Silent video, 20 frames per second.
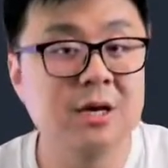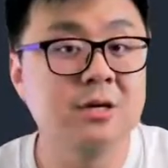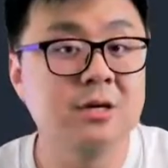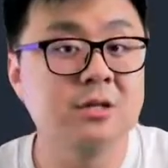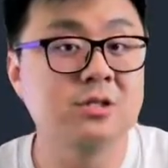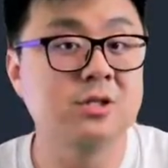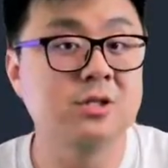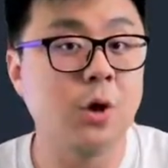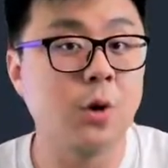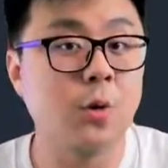
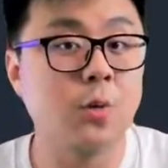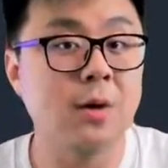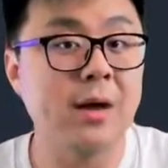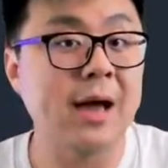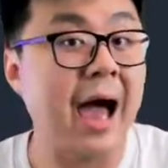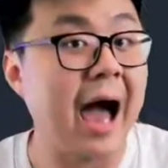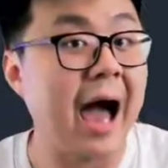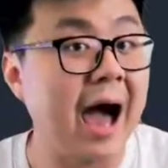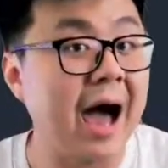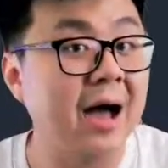So
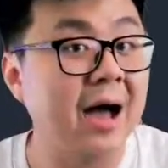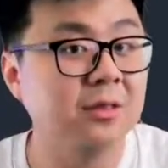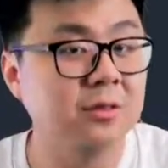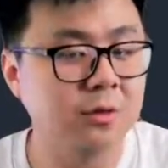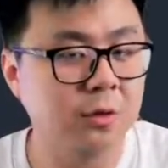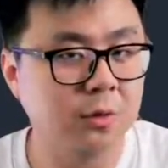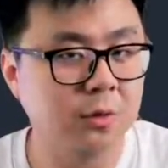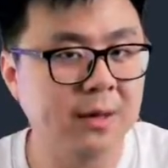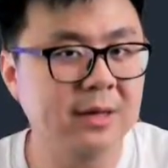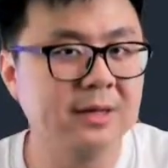ka
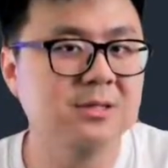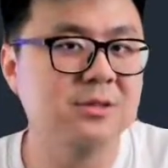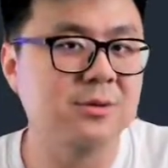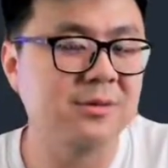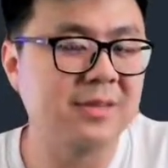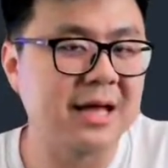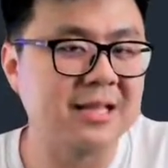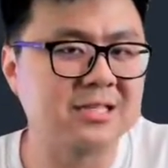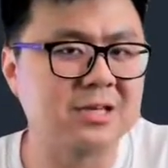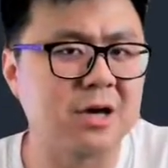toa, so
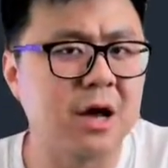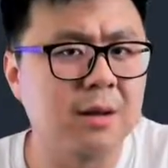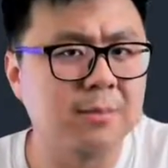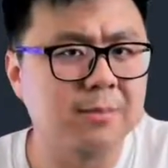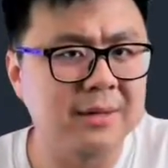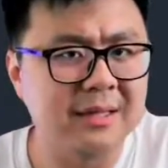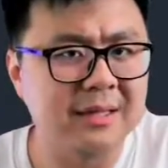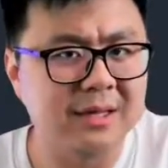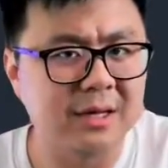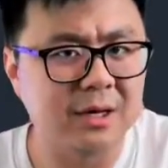that's got to
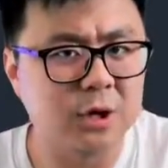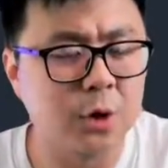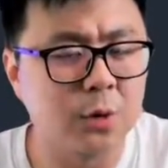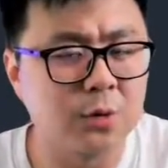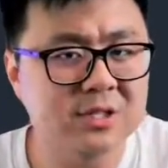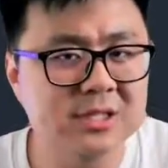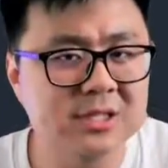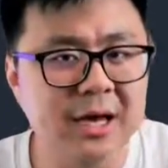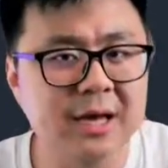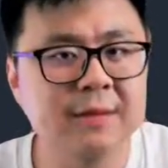be the
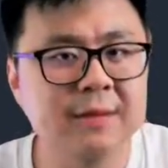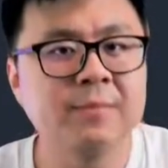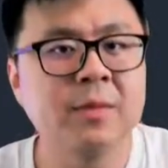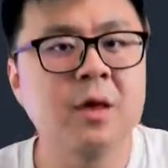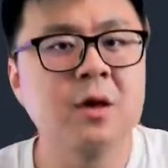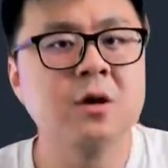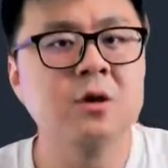cosine.